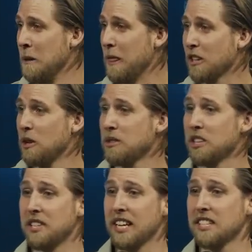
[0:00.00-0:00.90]
There's no
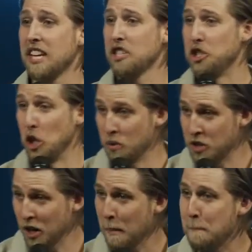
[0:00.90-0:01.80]
such thing as a
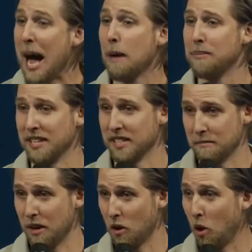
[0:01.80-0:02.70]
junior baptism
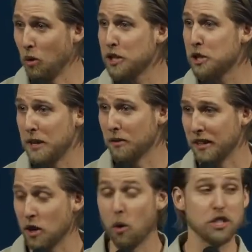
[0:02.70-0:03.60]
of the Holy Spirit
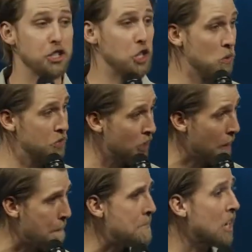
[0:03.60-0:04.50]
or junior
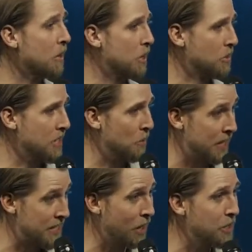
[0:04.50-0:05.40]
miracles. I want to
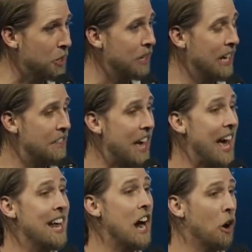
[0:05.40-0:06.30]
tell you that
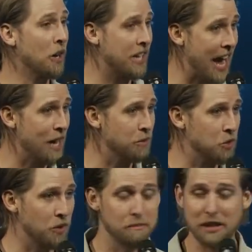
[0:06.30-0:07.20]
at our camps
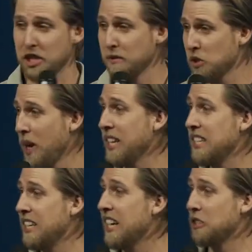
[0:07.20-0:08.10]
with a bunch of sweaty
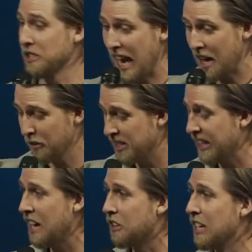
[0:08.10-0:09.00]
teenagers gathering
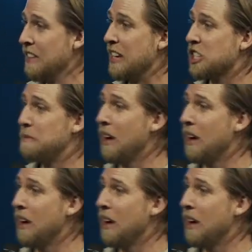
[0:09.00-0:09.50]
together that smell